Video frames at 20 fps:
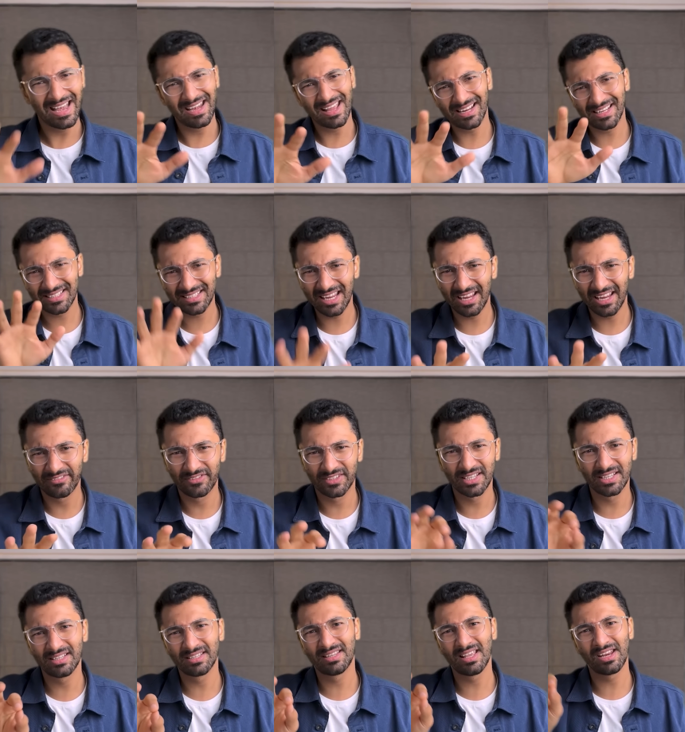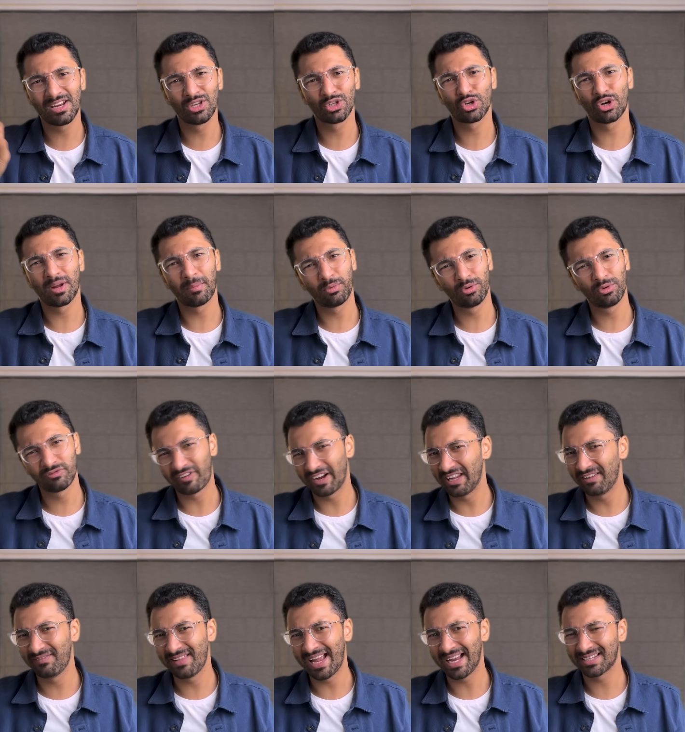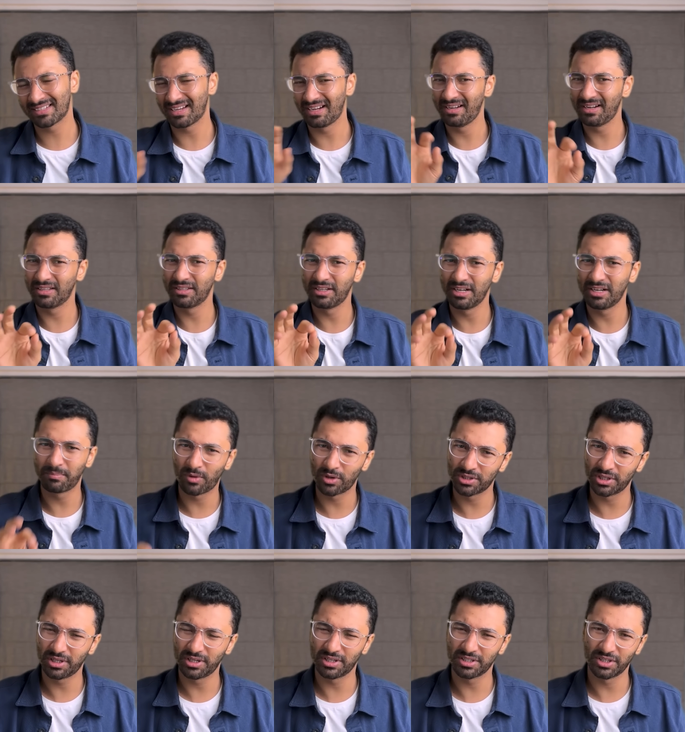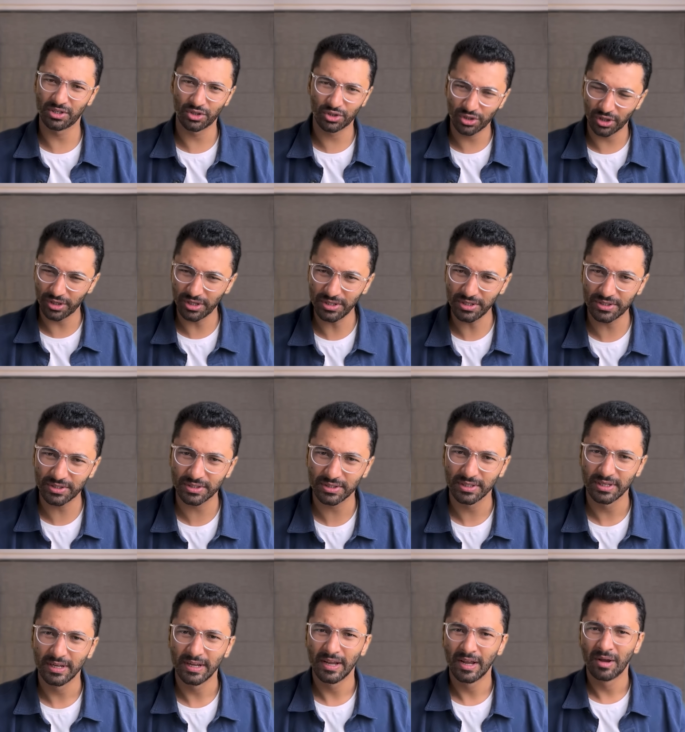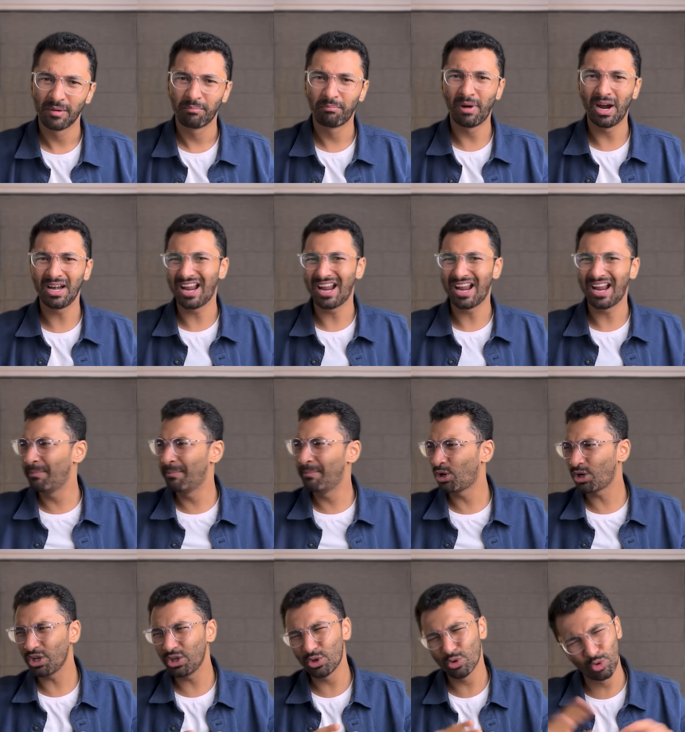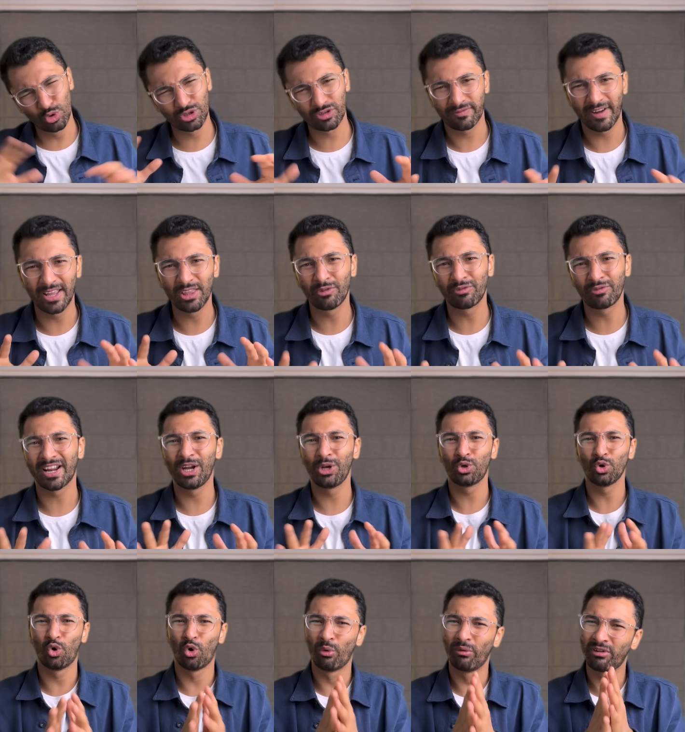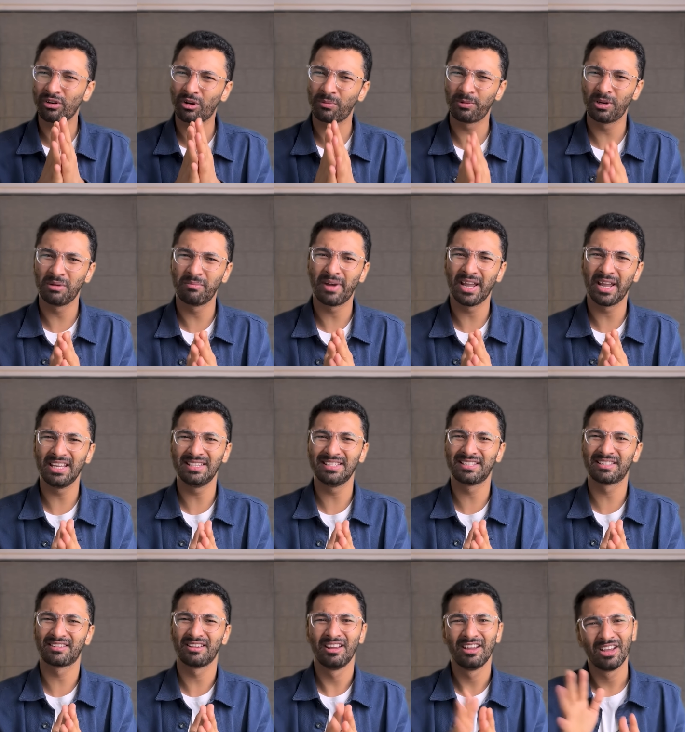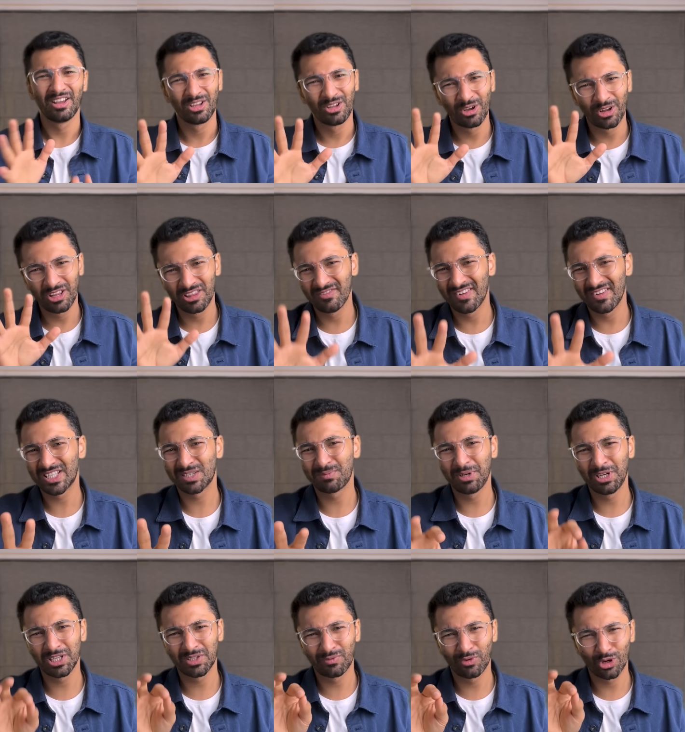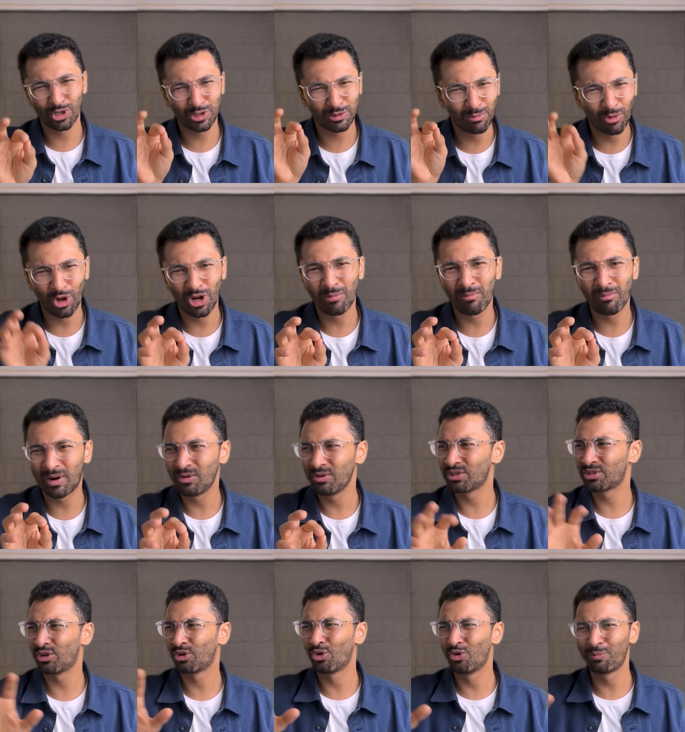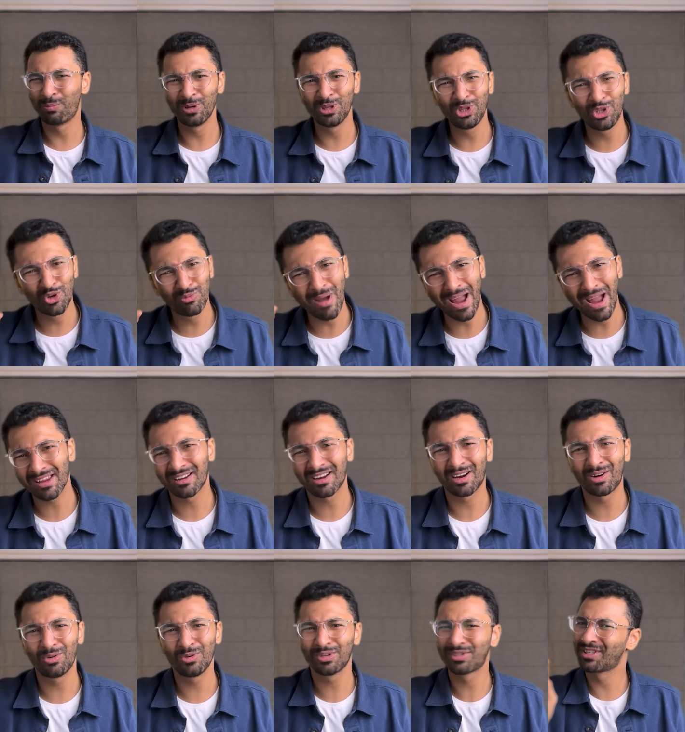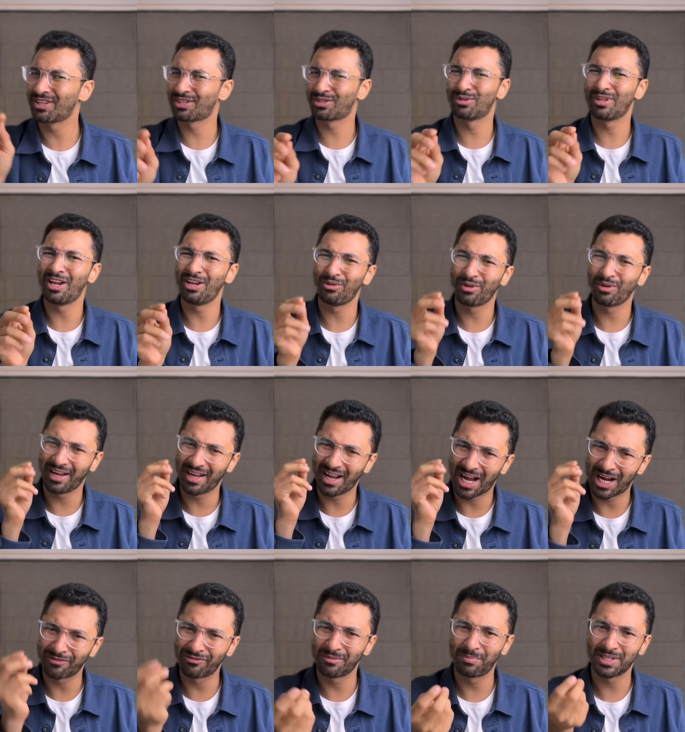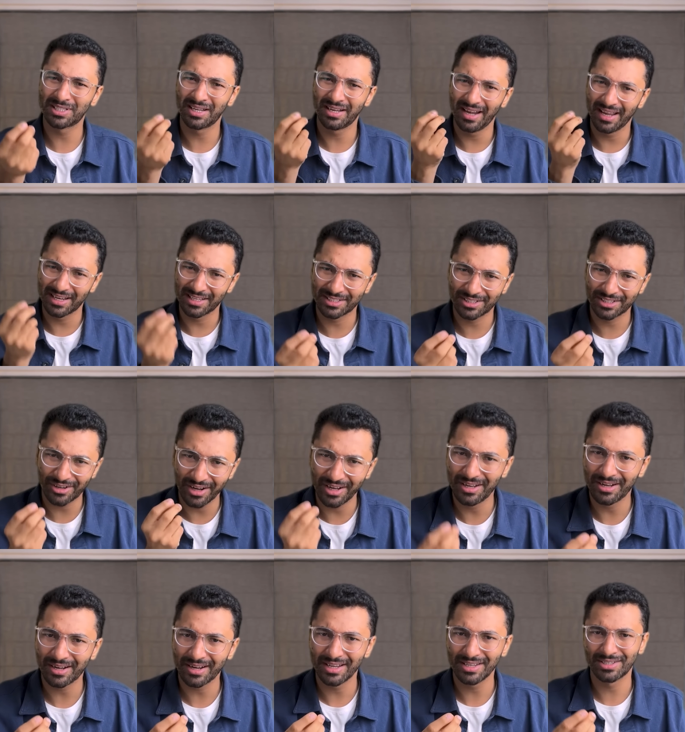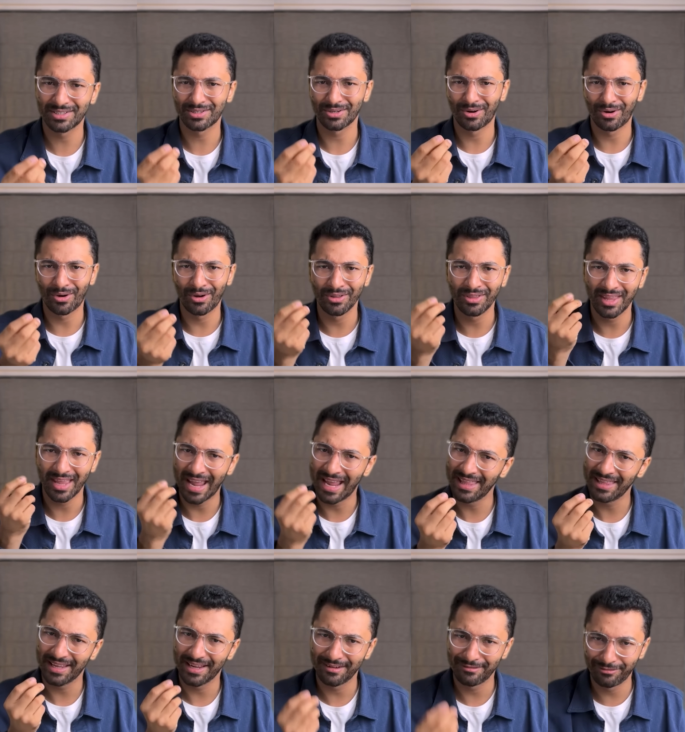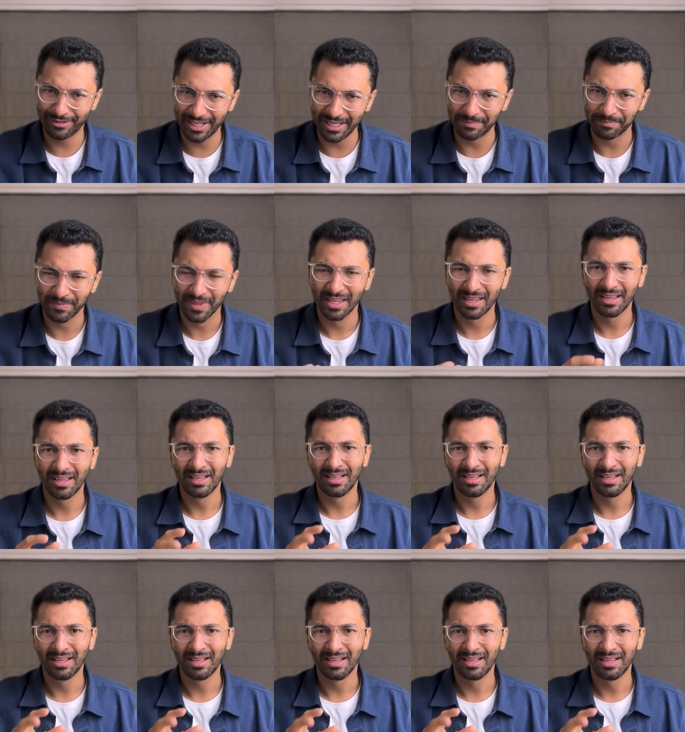and they're safe since they're insured up to 5 lakhs under the depositor's insurance. But I'm not a huge fan of trying to over optimize your investments for small amounts or open new bank accounts just so that you get 0.5% extra interest on an FD.